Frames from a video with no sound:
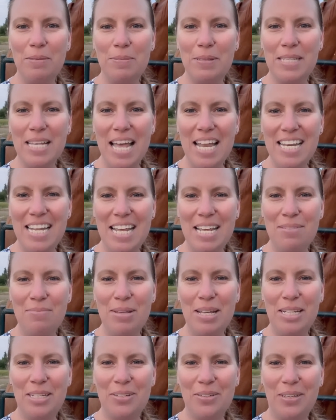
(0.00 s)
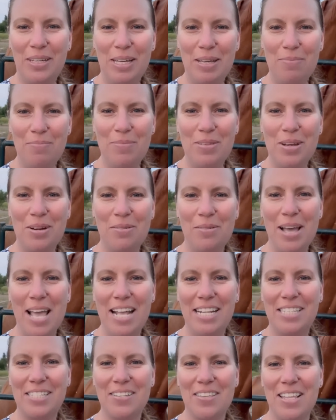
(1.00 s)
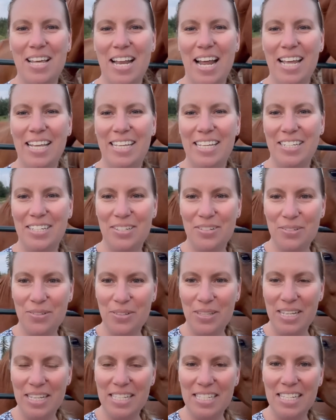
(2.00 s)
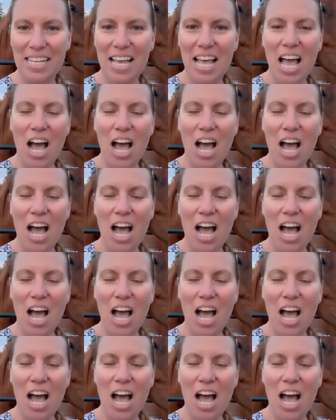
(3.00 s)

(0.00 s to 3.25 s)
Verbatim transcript: sending me to keep me awake so that I can do these